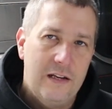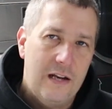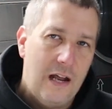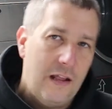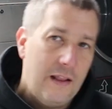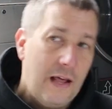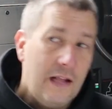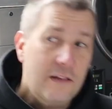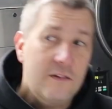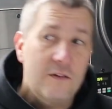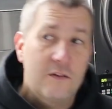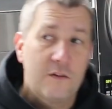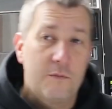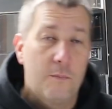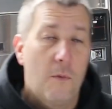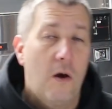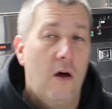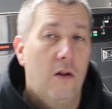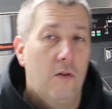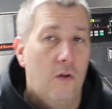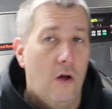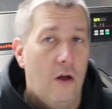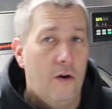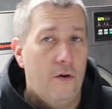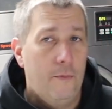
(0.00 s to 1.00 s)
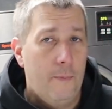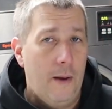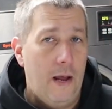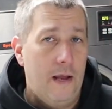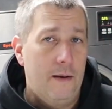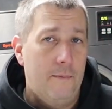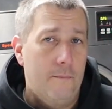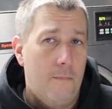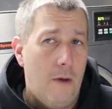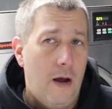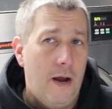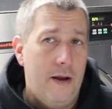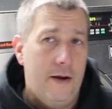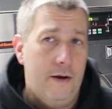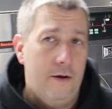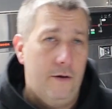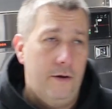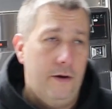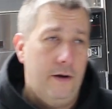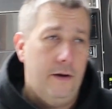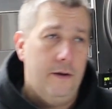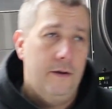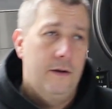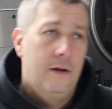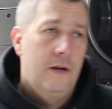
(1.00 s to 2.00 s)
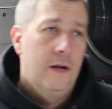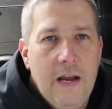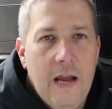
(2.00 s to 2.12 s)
Now that's a small laundromat in my area.